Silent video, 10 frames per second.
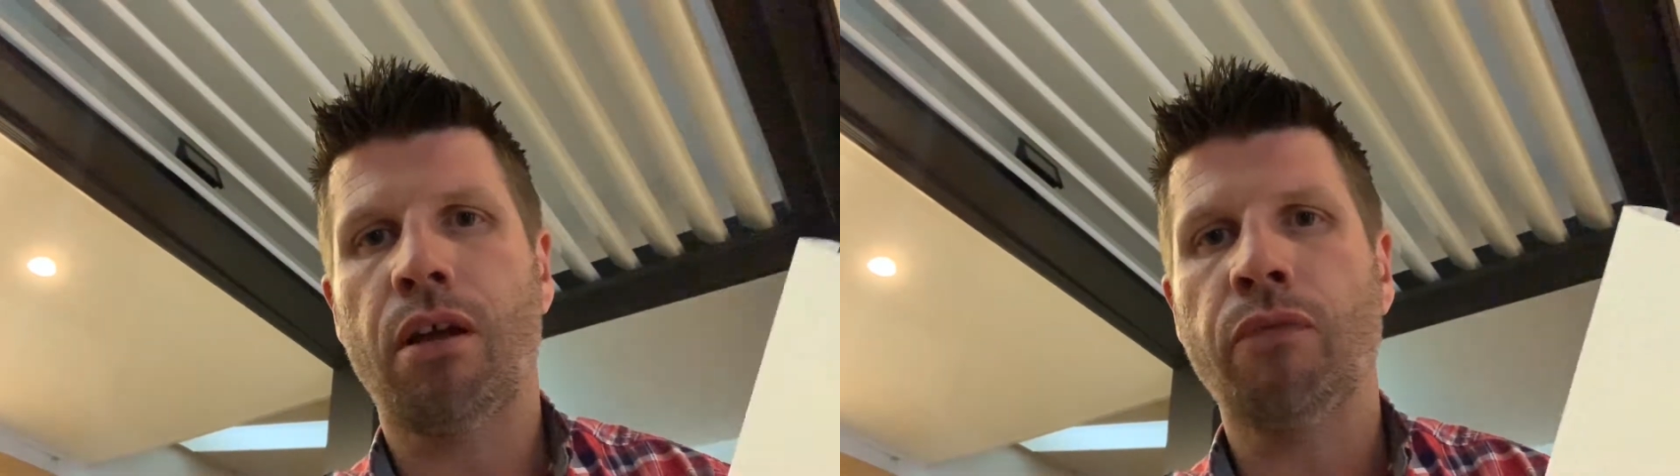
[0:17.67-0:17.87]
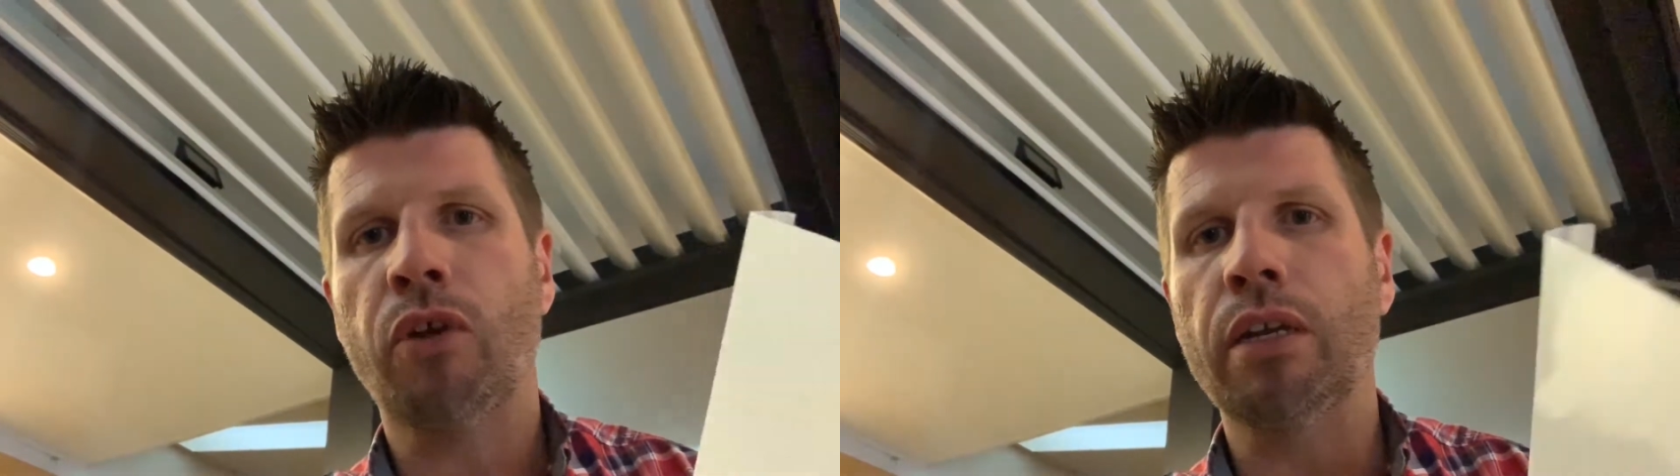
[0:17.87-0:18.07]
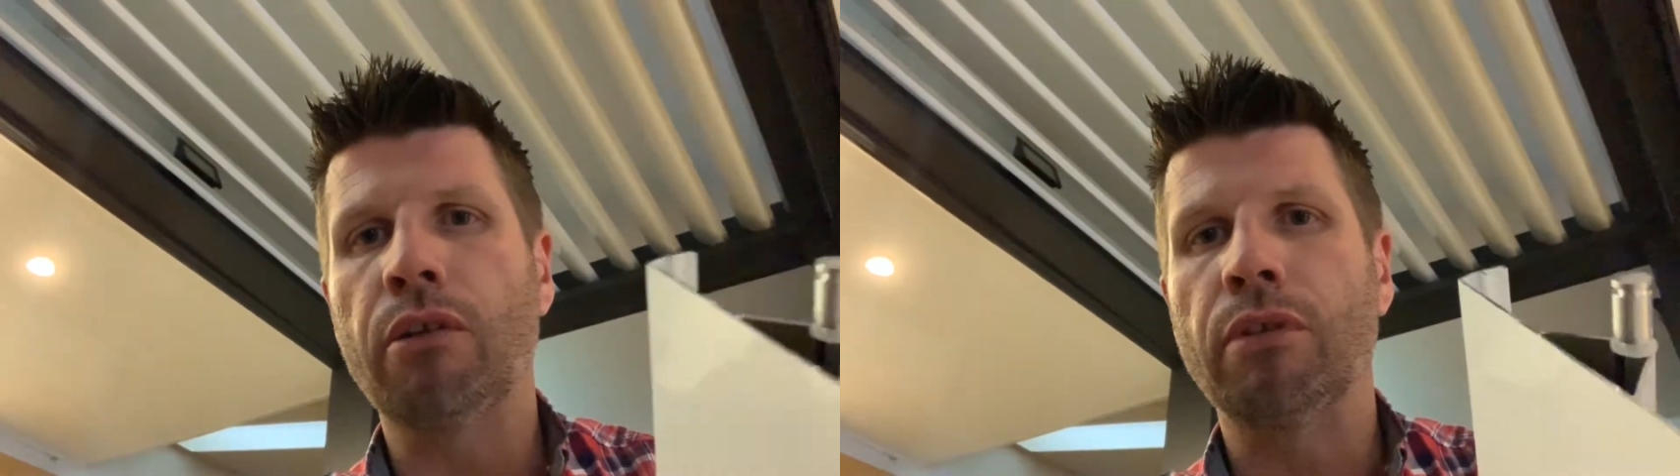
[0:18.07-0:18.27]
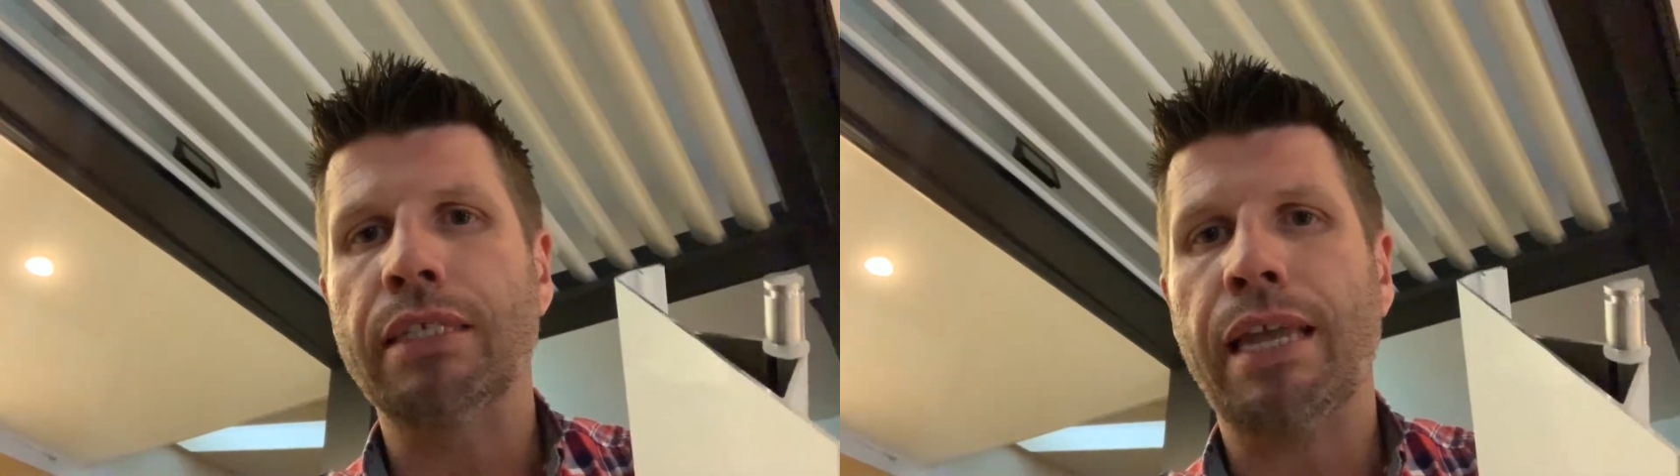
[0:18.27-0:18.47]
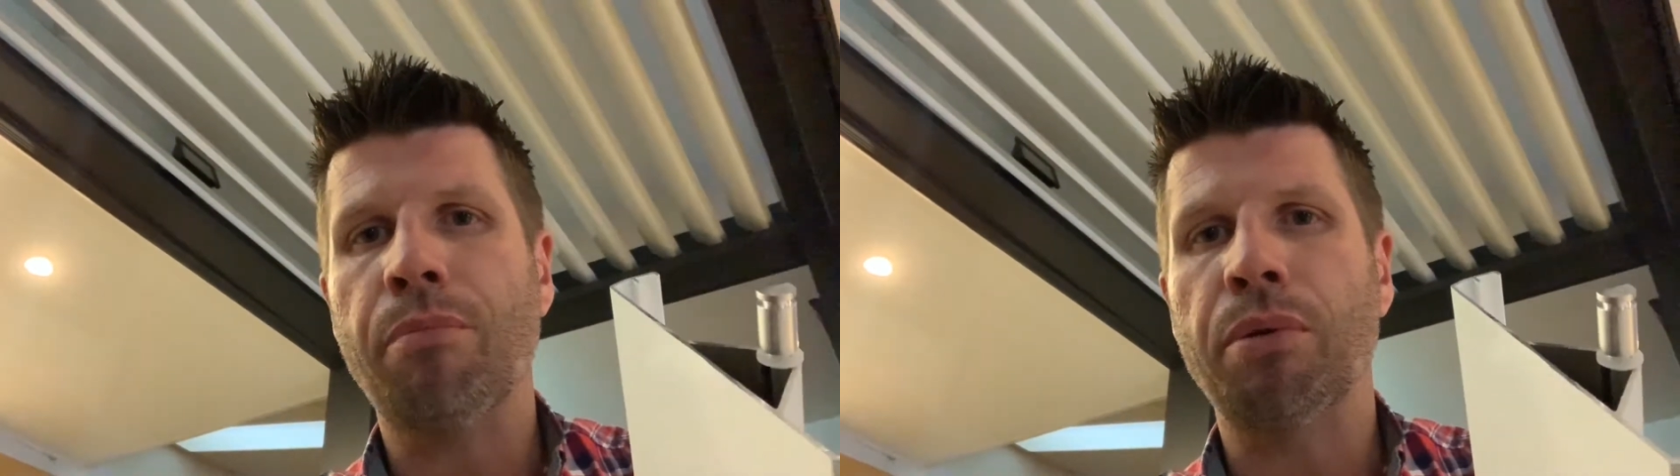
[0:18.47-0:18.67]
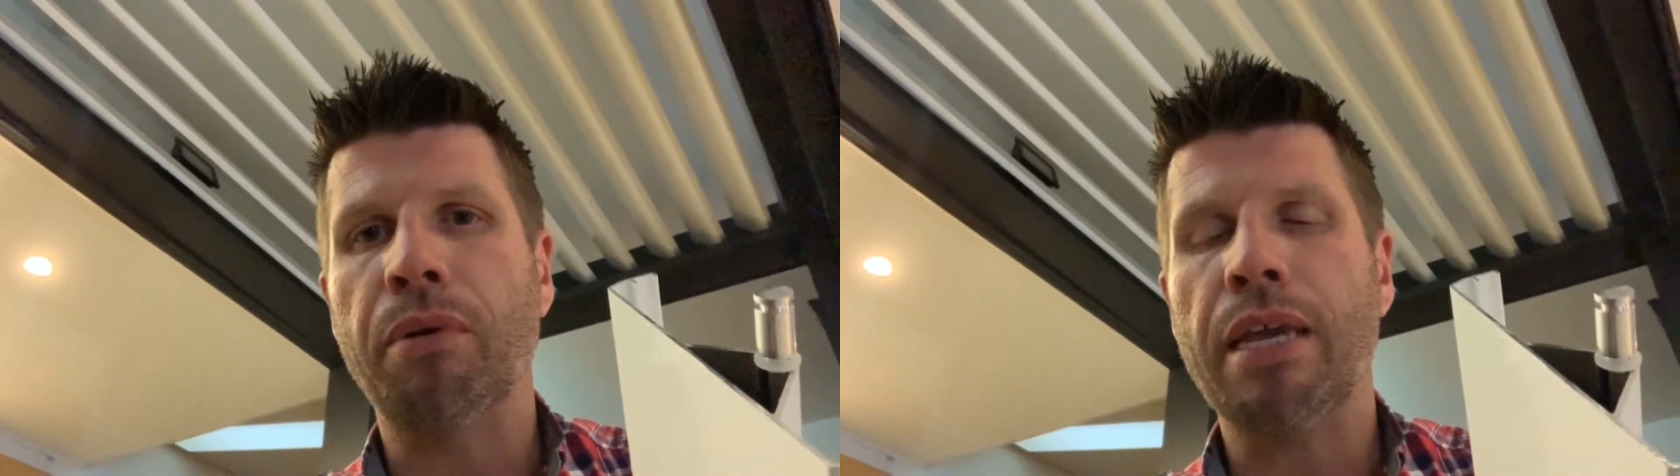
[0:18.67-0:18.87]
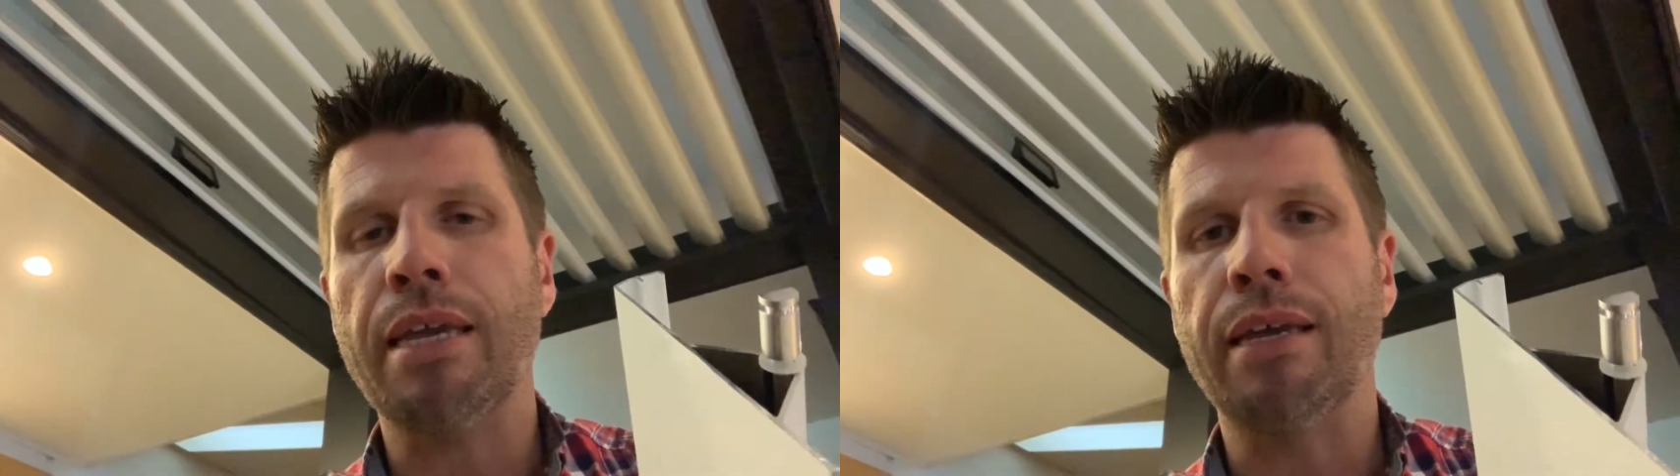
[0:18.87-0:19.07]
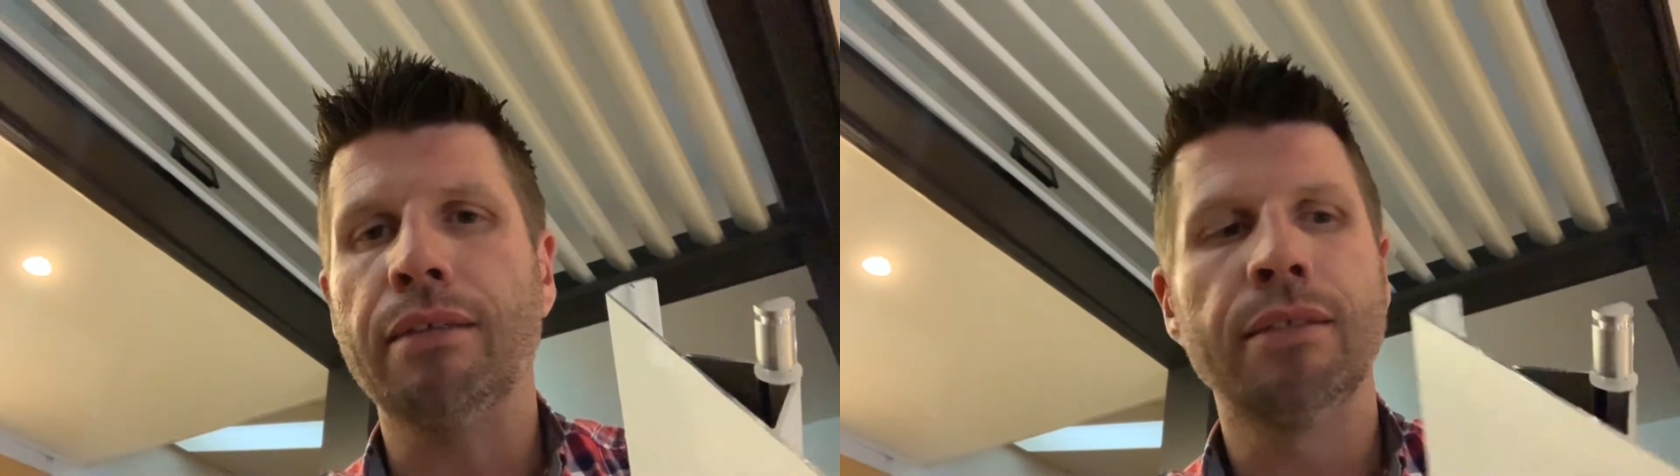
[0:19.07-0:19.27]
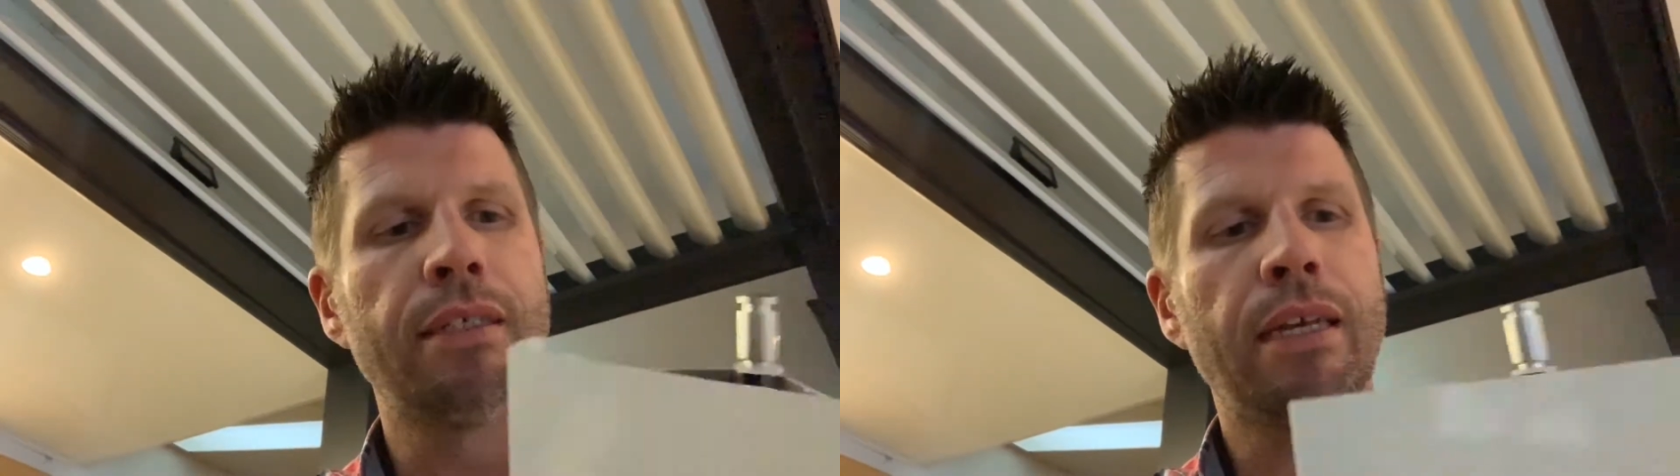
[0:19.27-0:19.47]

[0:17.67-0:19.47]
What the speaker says: I've got a little sample here,